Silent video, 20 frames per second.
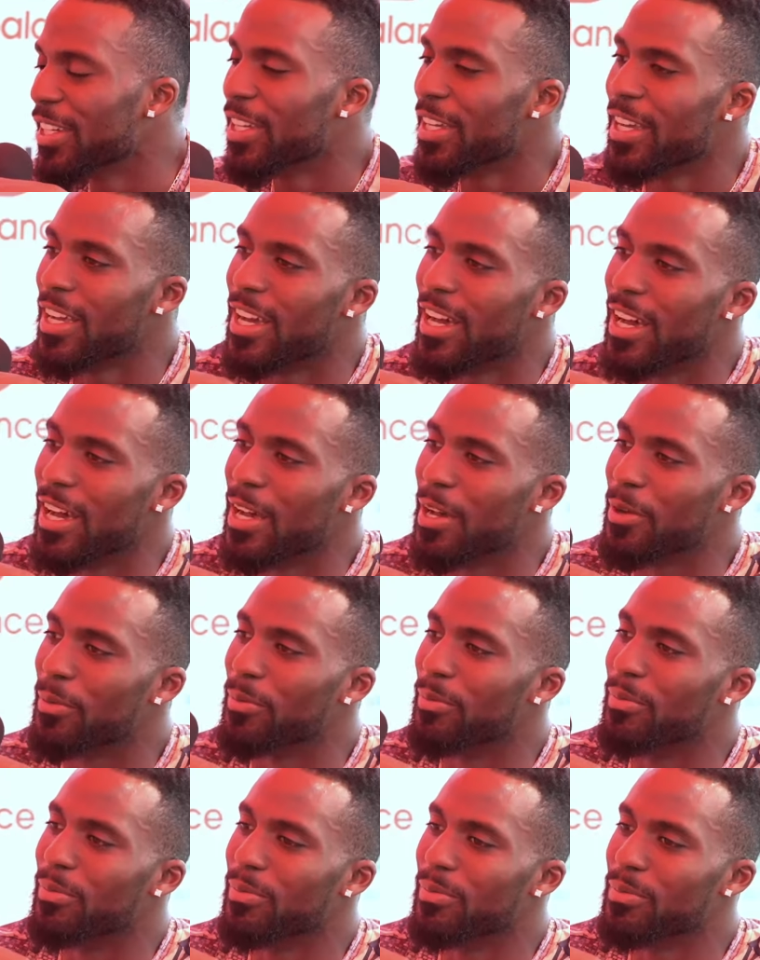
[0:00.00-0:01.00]
Yeah.
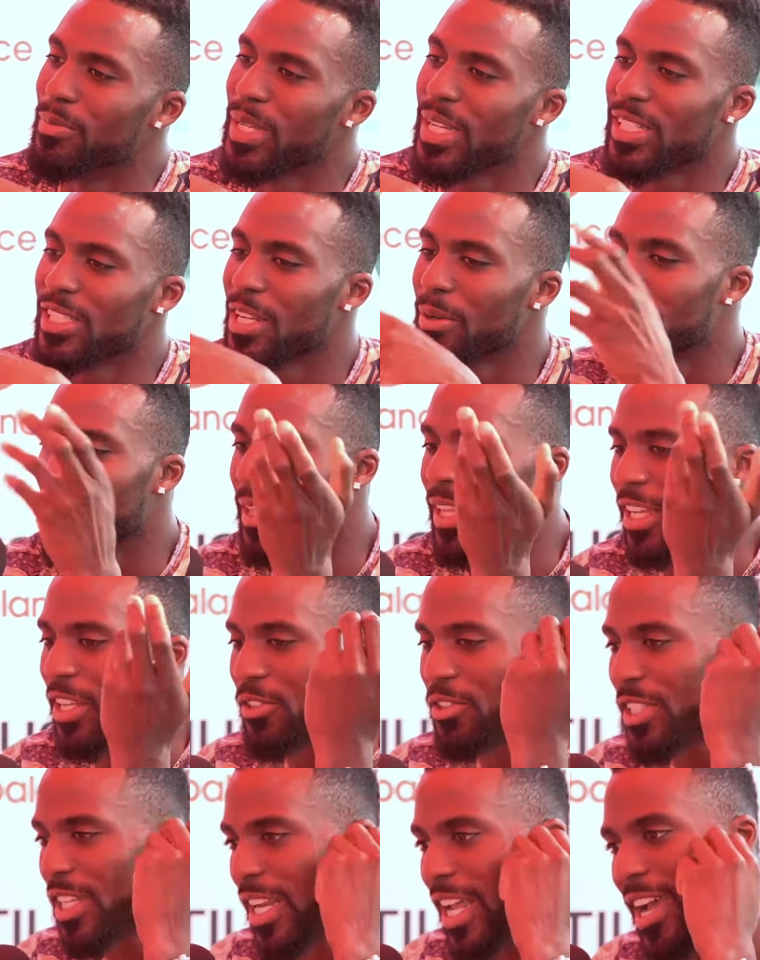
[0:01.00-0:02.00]
Uh, because I mean, like
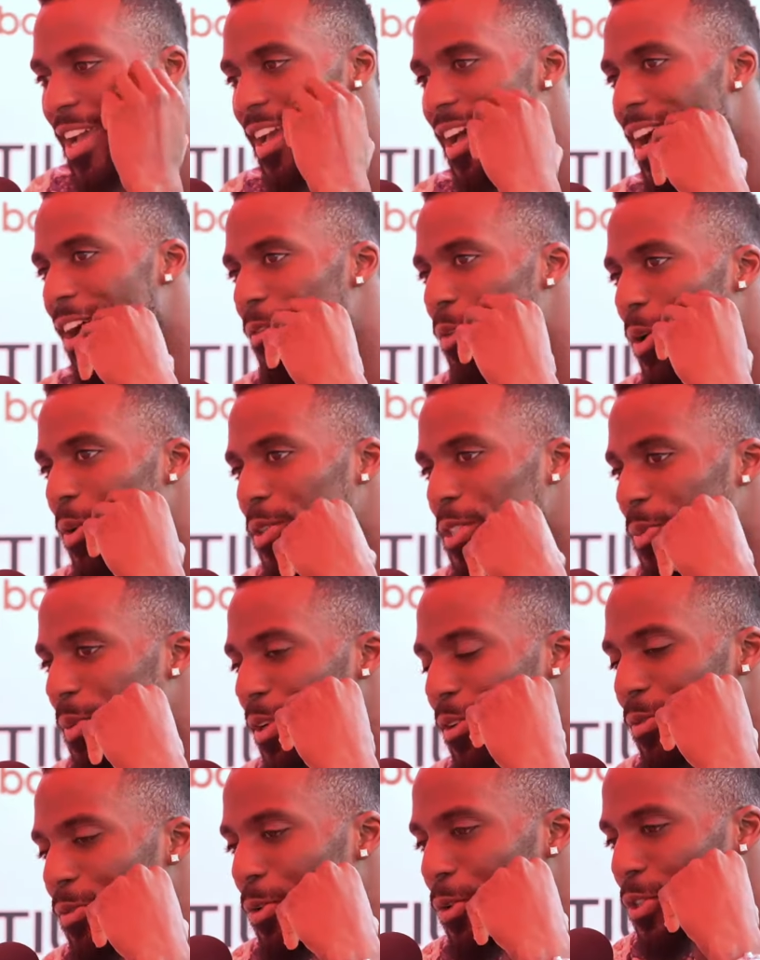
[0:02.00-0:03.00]
you said, I I've always
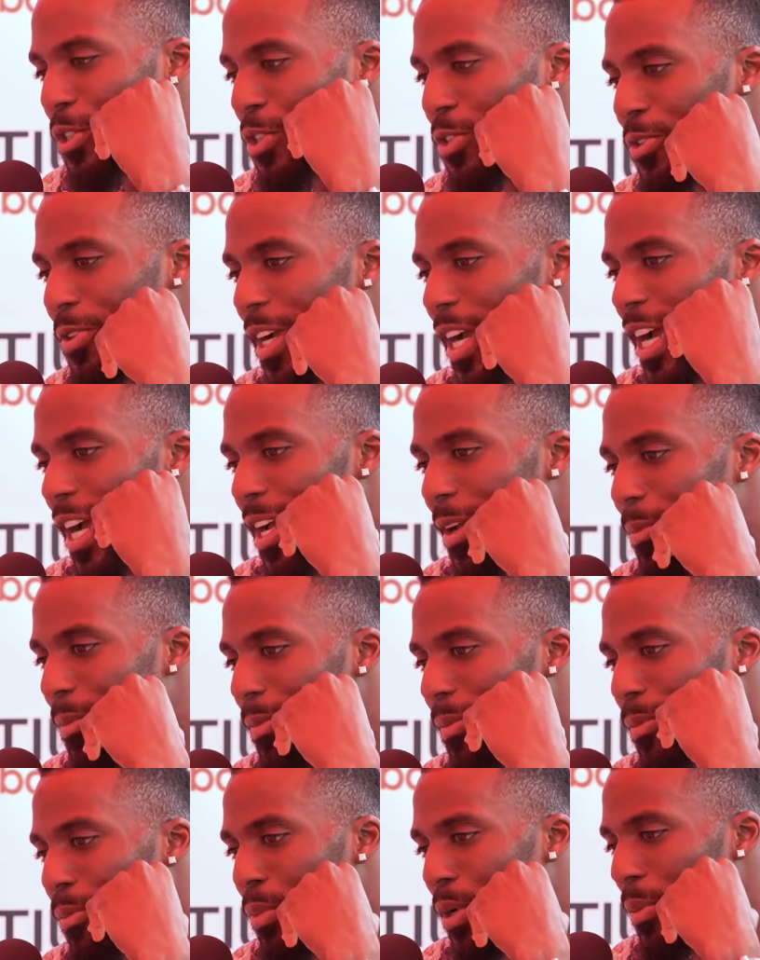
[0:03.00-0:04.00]
been a four two guy
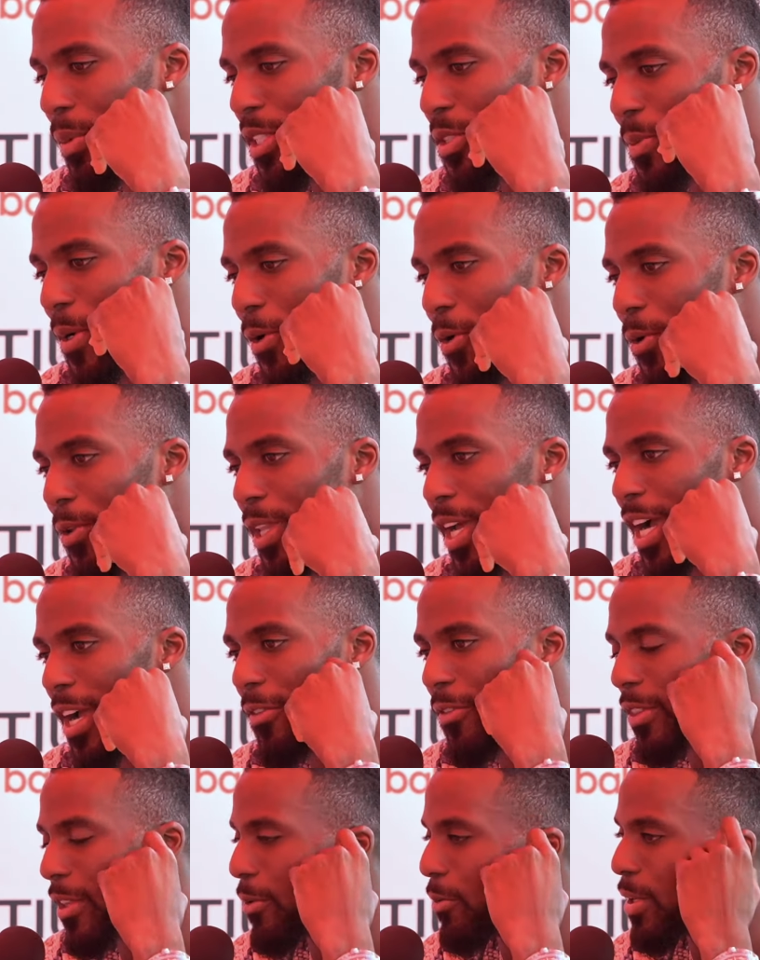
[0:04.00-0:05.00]
pretty much my whole
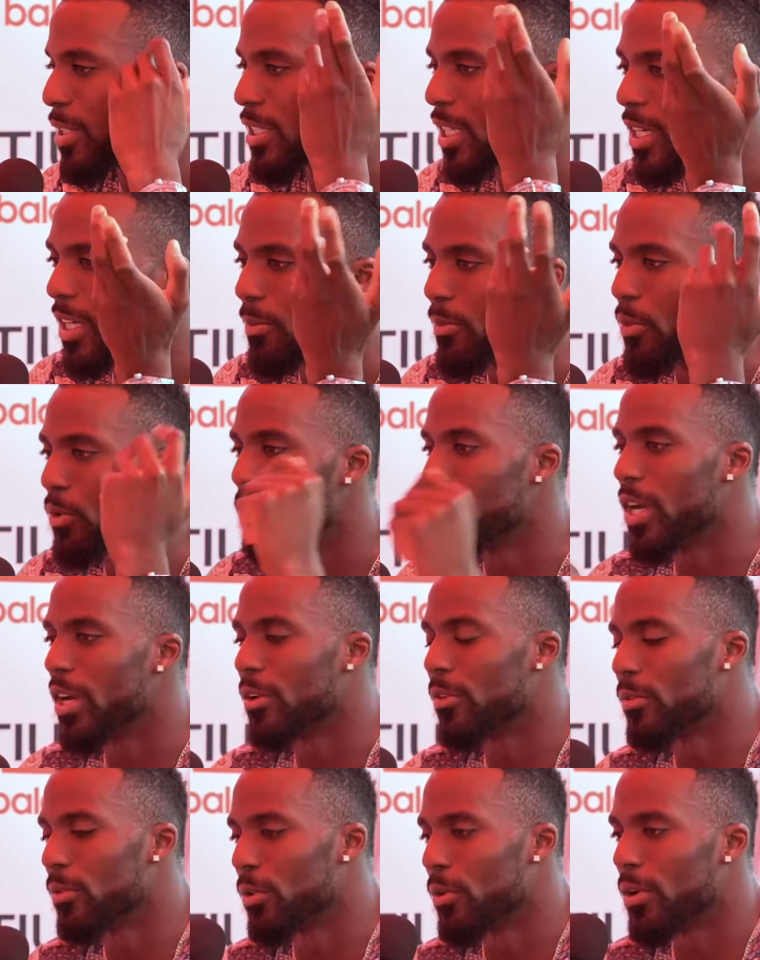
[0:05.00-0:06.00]
life, and then once I moved
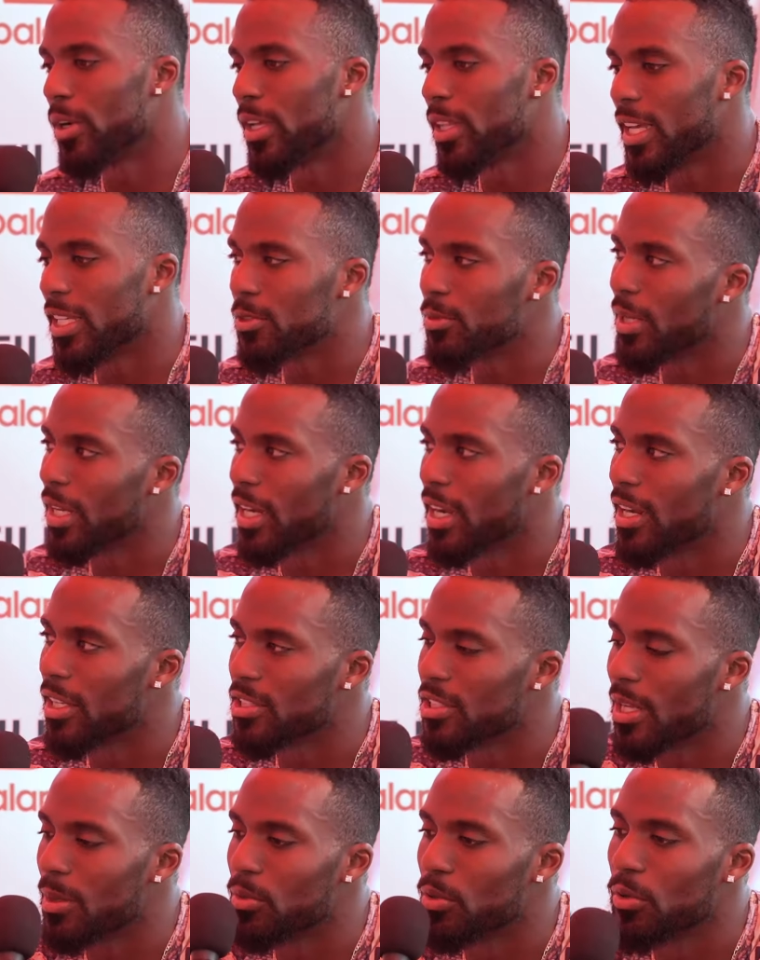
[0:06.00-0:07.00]
down to Florida, that's when I kind
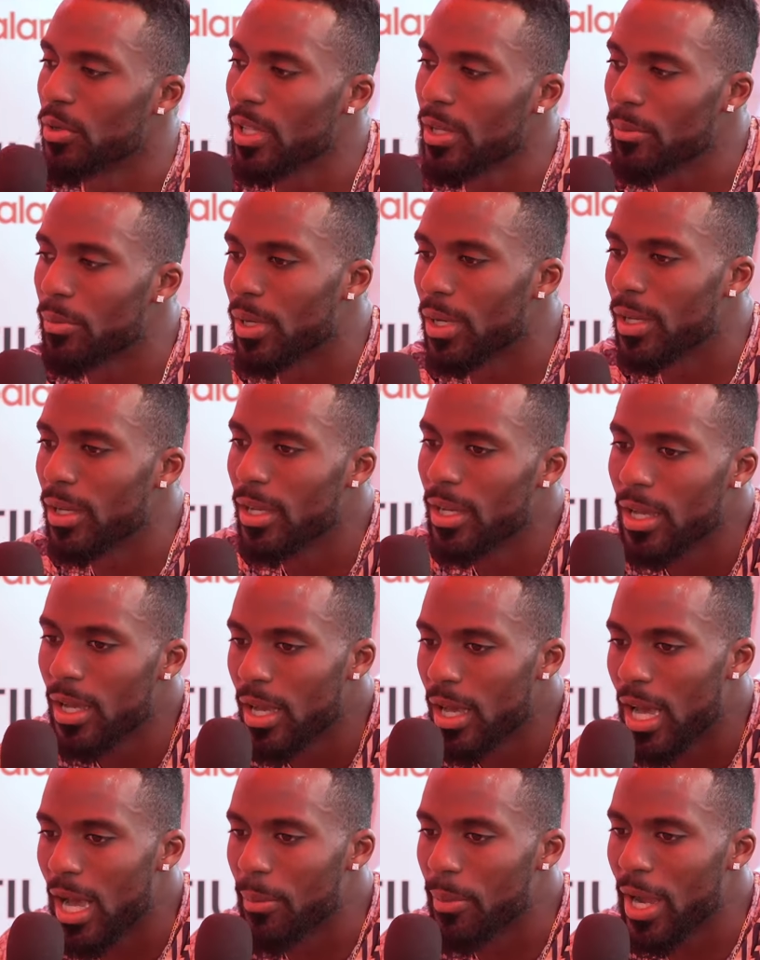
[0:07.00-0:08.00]
of stopped doing it. But
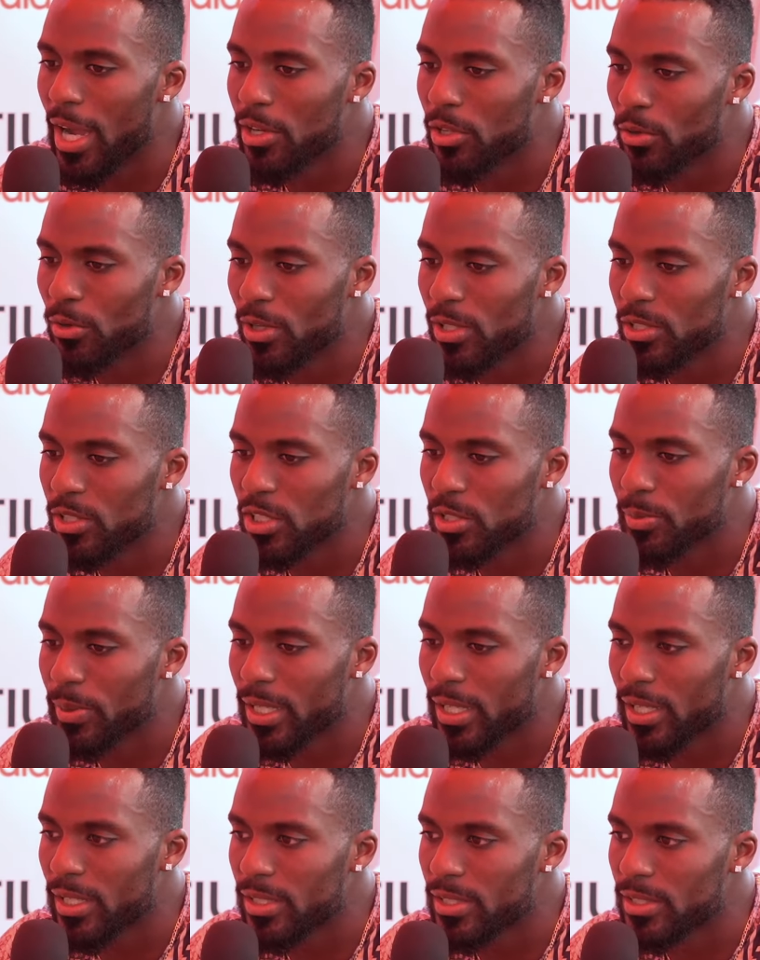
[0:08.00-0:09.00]
I mean, I do it just
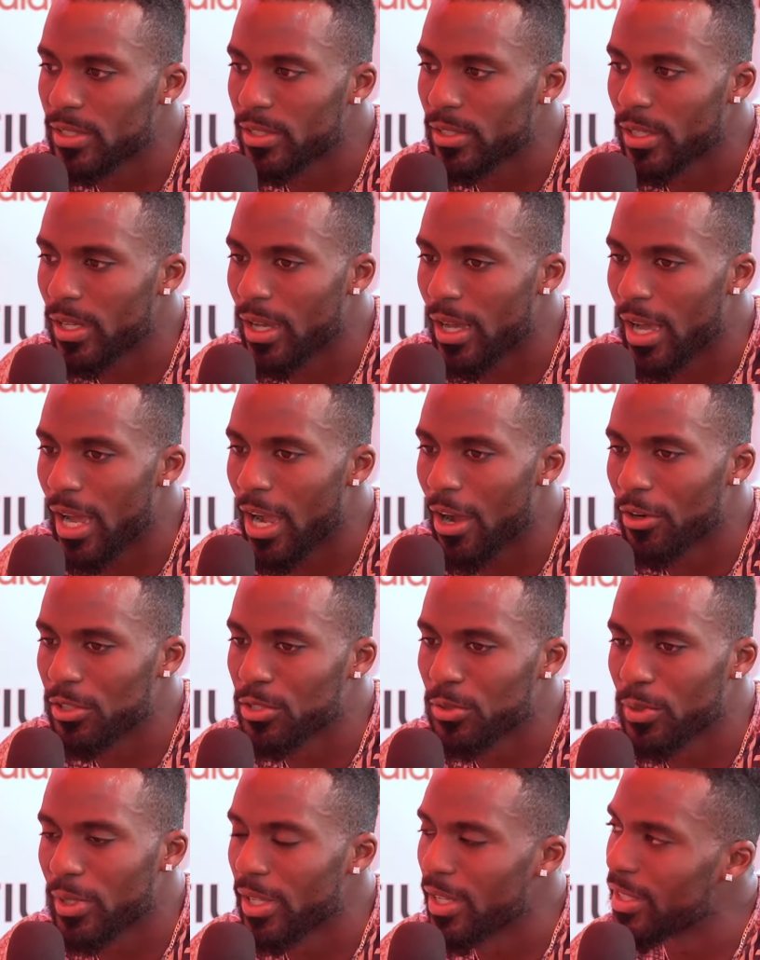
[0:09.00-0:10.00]
because I
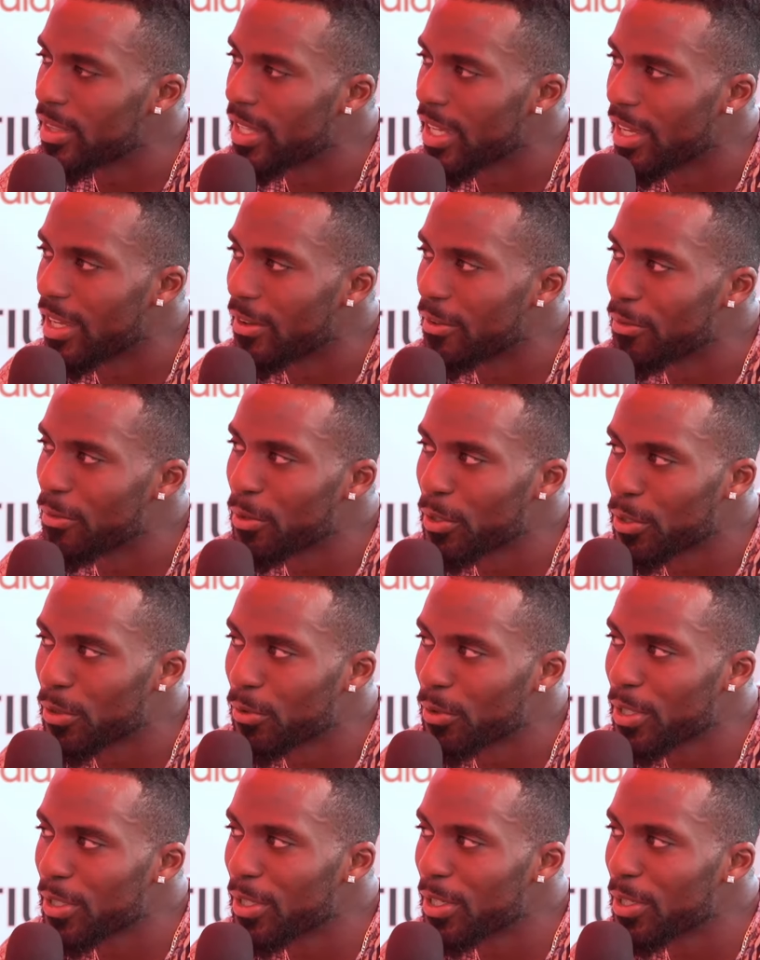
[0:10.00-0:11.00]
also want to hit that forty
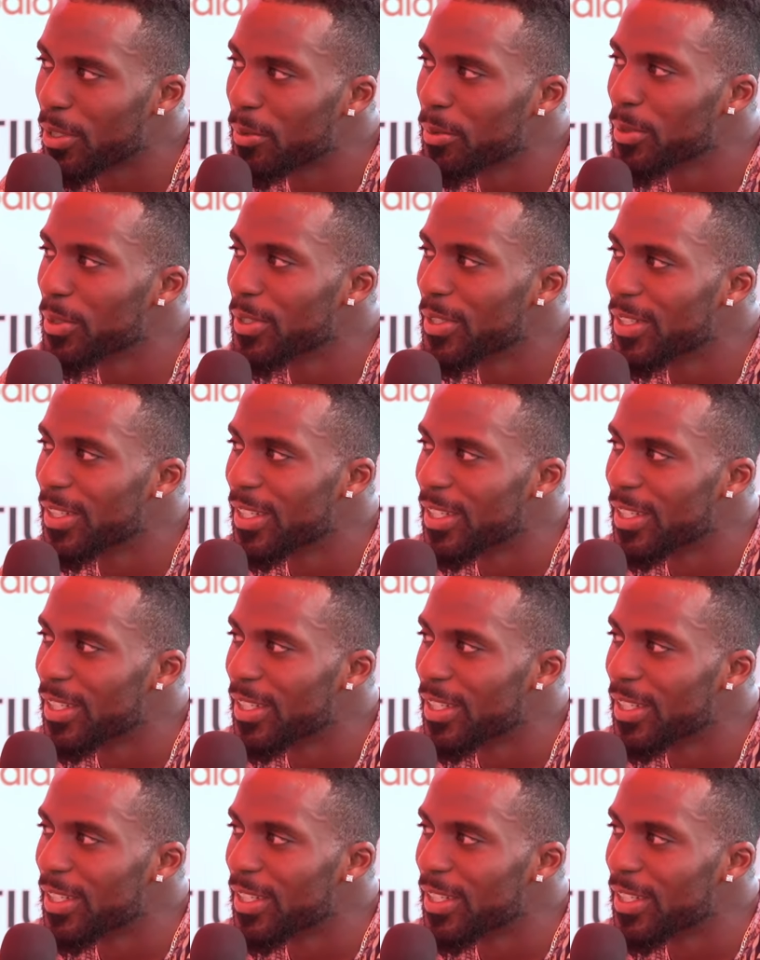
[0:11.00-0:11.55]
three club.